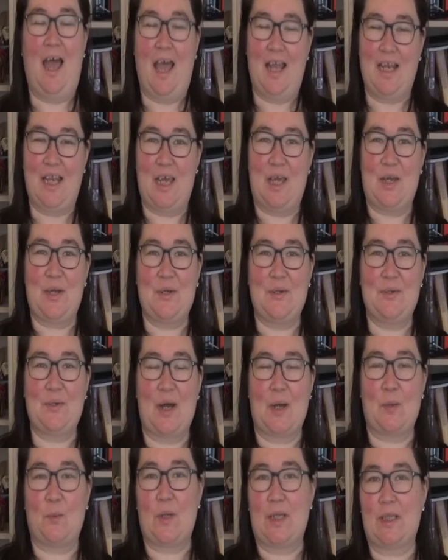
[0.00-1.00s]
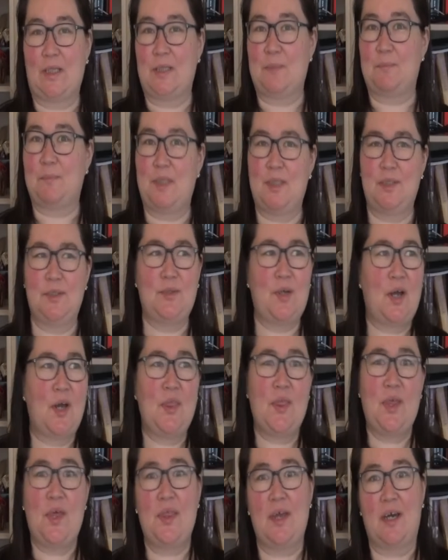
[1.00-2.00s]
Hello and welcome to
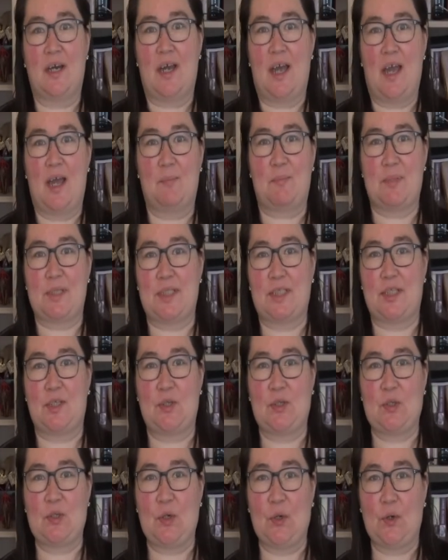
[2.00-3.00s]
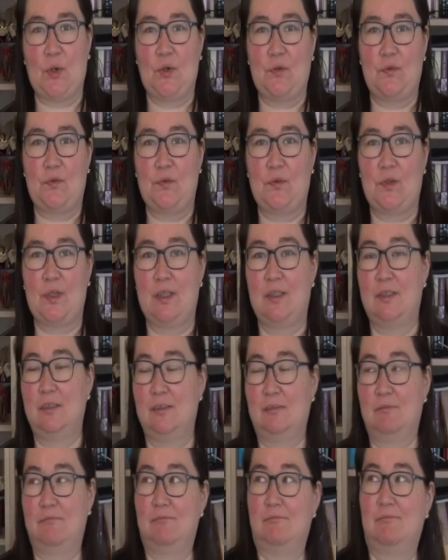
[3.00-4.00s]
another episode of
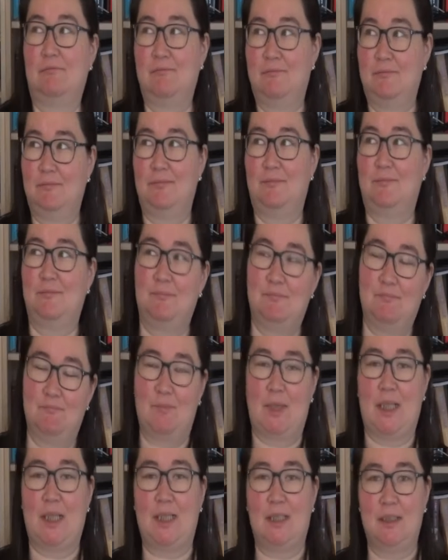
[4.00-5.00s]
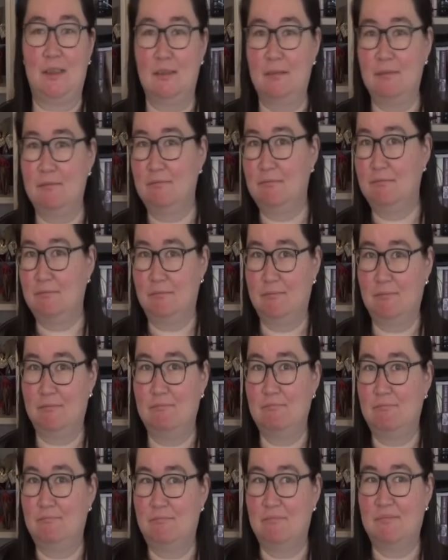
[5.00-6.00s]
my little,
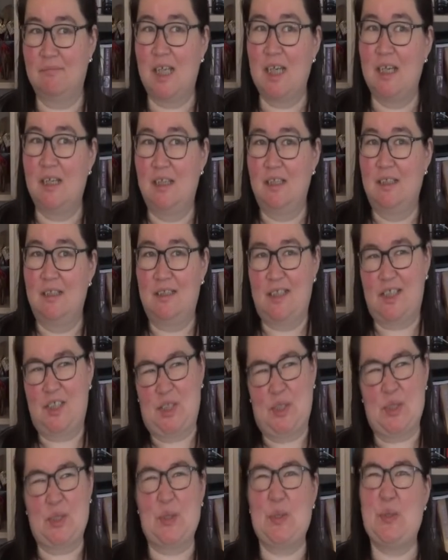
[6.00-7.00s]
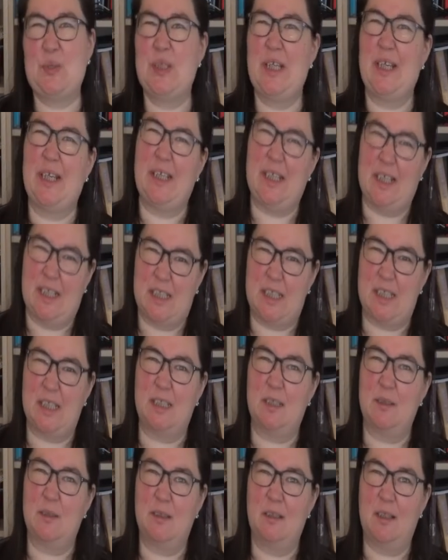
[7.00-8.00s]
let's just call it
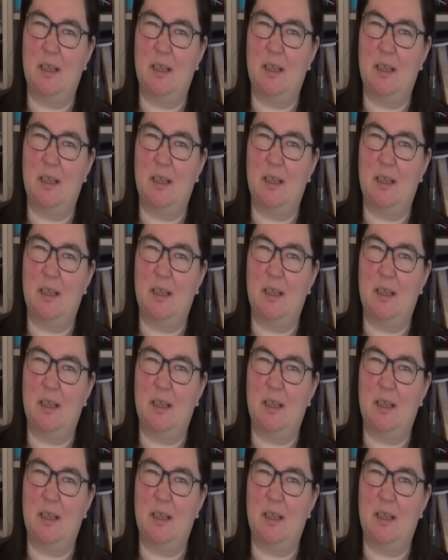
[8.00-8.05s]
knitting,